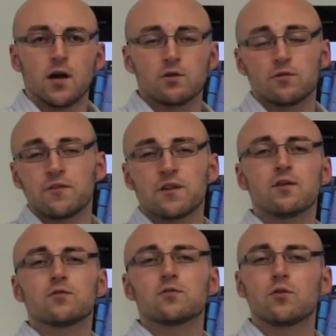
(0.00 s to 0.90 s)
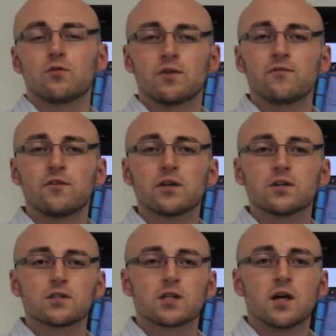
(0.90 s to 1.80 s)
You'd fill out 2-3
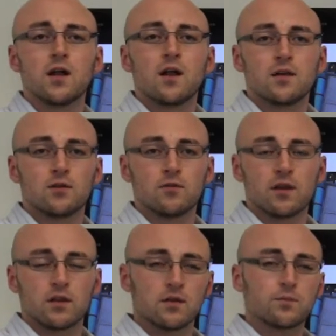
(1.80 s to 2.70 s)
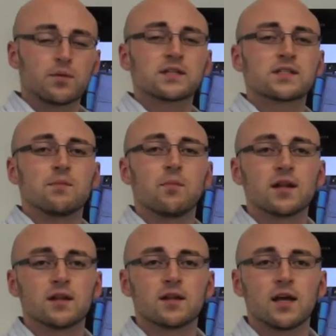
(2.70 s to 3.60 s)
fields, they press the
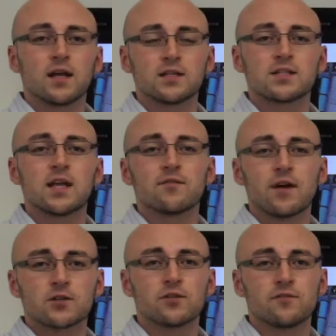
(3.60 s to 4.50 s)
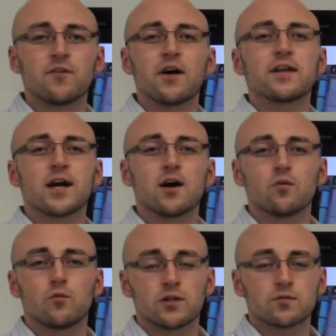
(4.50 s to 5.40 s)
button, and instead of actually finding
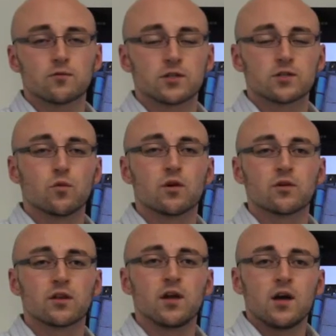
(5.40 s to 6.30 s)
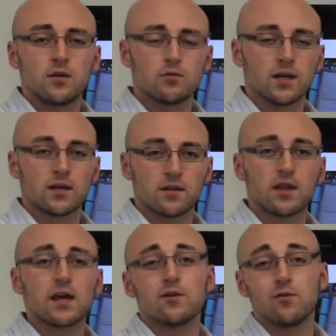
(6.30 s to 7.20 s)
out what it's worth, you'll get a
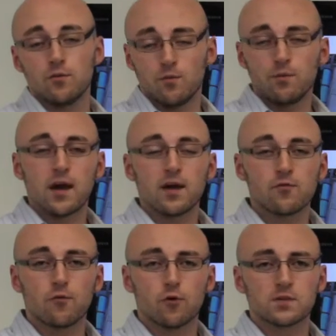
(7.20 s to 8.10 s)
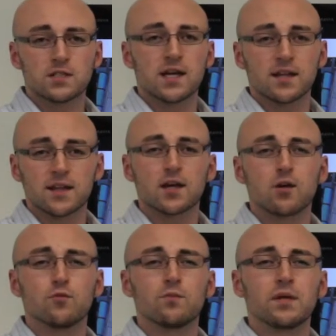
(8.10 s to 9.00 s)
thank you page form saying, thank
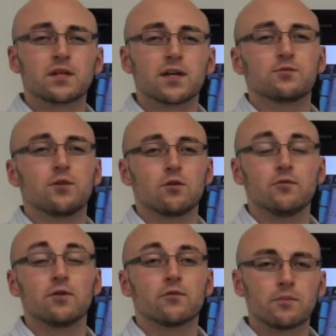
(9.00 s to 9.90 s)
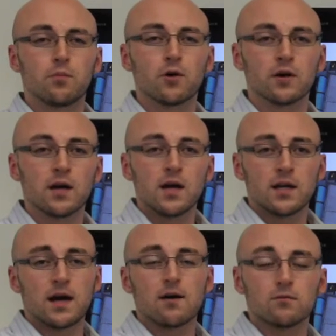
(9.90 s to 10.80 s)
you, we'll be in touch with you with your report.
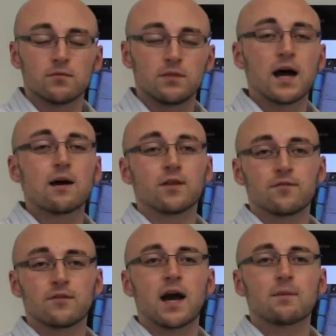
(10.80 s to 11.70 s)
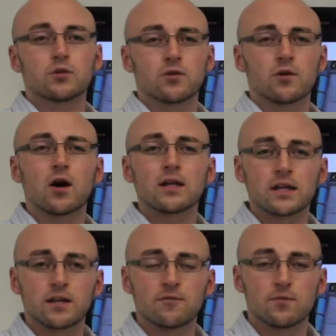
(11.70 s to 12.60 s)
Now they've captured your
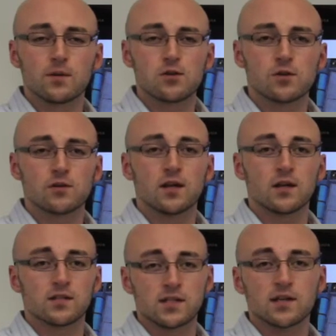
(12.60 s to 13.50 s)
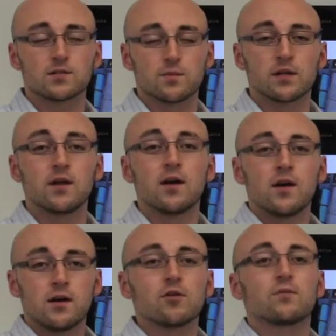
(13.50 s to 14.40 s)
contact information, and the salesman,
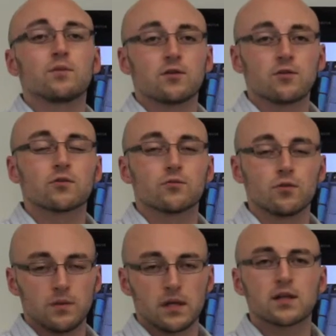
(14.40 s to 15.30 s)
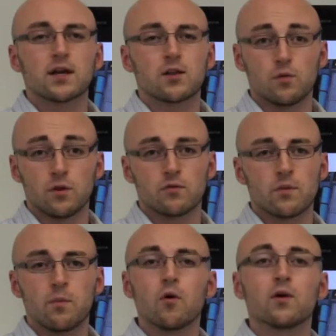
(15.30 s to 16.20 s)
you could be sure, will be in touch with your
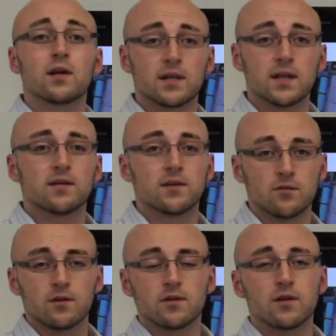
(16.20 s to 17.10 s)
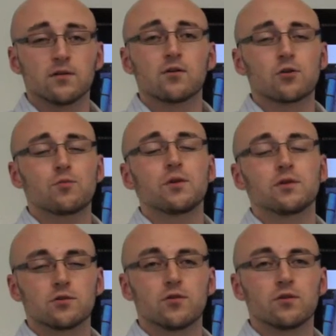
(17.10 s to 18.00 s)
report, and then a long
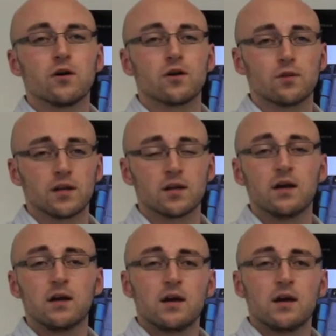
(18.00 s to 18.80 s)
spiel to go along with it.